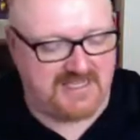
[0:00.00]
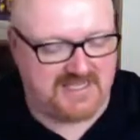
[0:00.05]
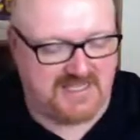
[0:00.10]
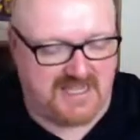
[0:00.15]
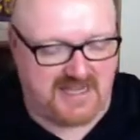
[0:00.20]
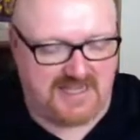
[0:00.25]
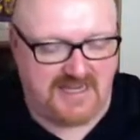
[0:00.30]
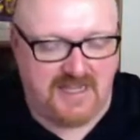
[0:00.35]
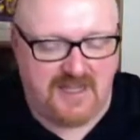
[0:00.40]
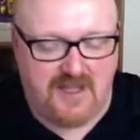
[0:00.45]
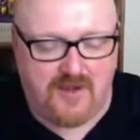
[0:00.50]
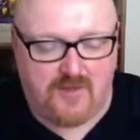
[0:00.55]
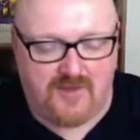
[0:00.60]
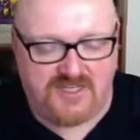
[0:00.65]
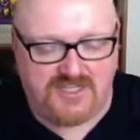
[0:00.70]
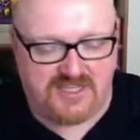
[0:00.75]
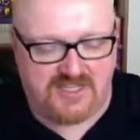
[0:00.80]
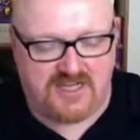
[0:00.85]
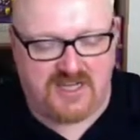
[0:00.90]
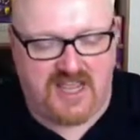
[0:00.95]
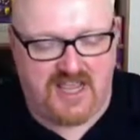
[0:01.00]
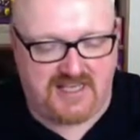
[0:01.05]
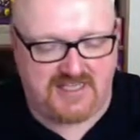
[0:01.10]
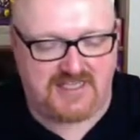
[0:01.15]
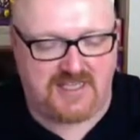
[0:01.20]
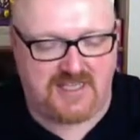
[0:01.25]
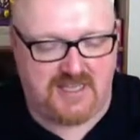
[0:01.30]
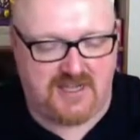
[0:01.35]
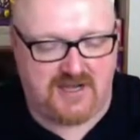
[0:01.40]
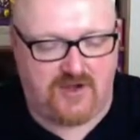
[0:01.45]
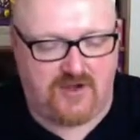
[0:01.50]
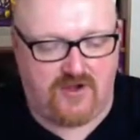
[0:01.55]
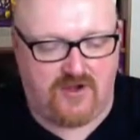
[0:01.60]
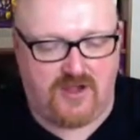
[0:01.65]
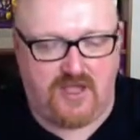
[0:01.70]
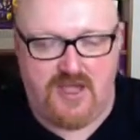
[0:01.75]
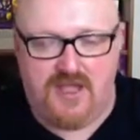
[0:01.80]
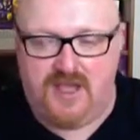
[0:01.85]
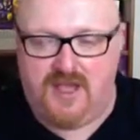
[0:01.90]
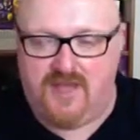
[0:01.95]
then, which are the next thing
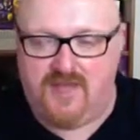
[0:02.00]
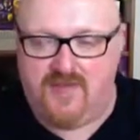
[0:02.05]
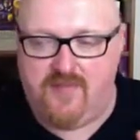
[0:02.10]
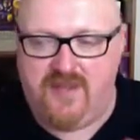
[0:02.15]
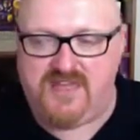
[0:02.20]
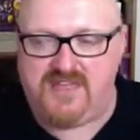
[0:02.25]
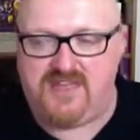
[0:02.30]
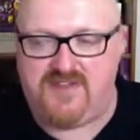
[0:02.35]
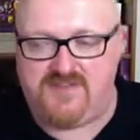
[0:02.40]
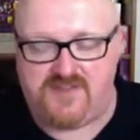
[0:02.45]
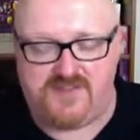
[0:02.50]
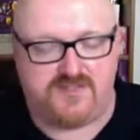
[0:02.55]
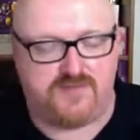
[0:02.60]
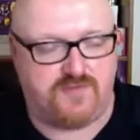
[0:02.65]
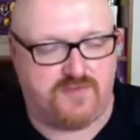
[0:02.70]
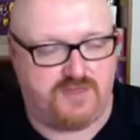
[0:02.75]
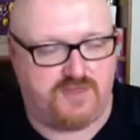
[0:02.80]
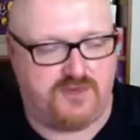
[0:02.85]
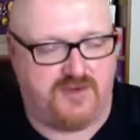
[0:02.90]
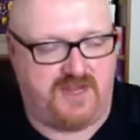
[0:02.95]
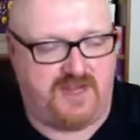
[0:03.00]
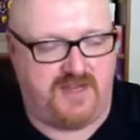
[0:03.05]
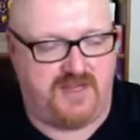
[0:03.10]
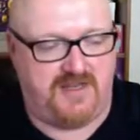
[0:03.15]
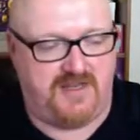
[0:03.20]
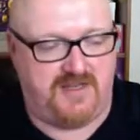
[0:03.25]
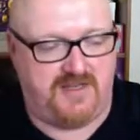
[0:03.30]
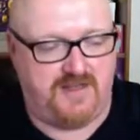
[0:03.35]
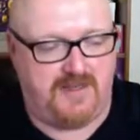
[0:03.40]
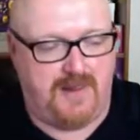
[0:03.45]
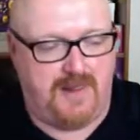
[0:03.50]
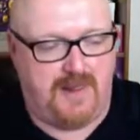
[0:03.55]
along, and the big difference between